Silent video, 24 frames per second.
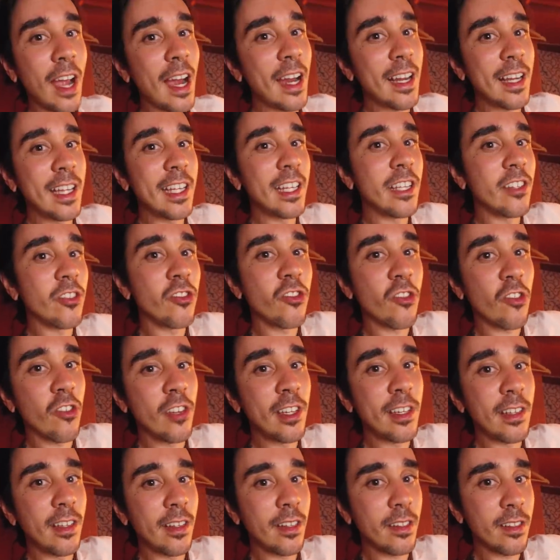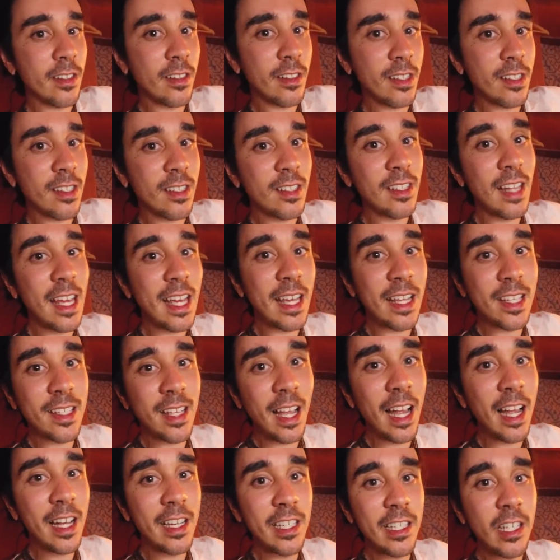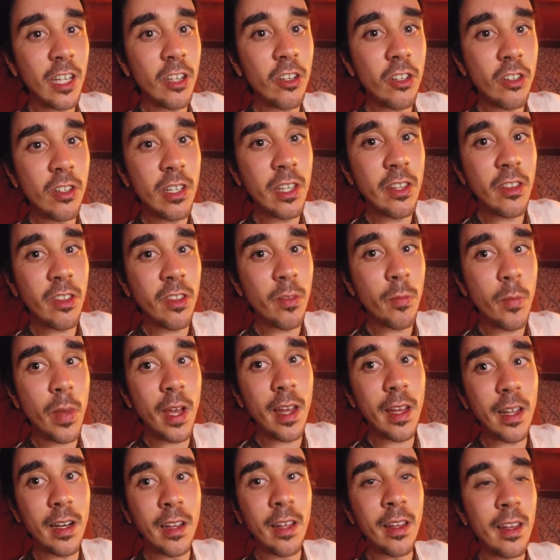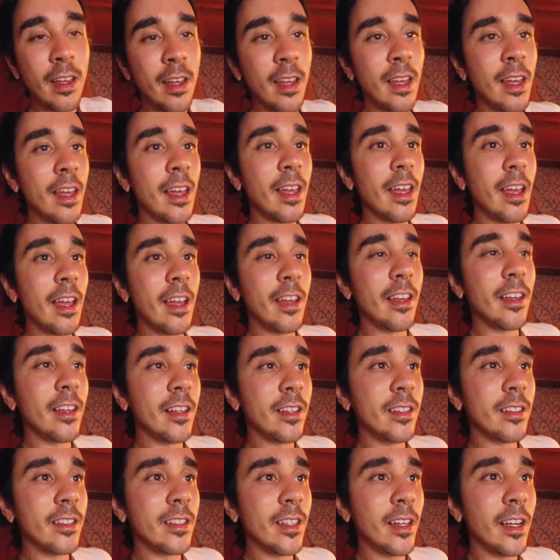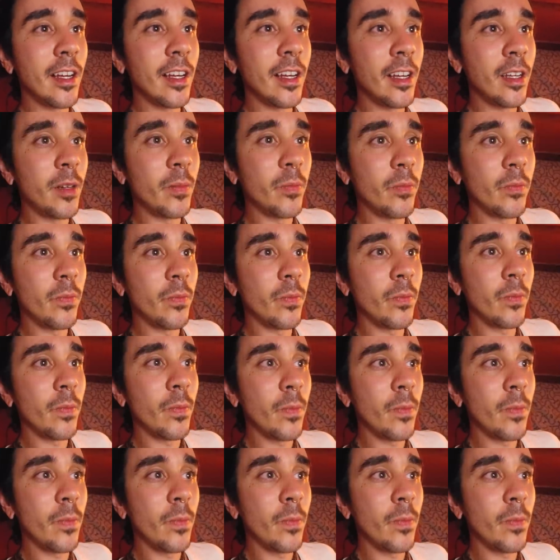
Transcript: hiding in trees and snakes hiding underneath the bed. And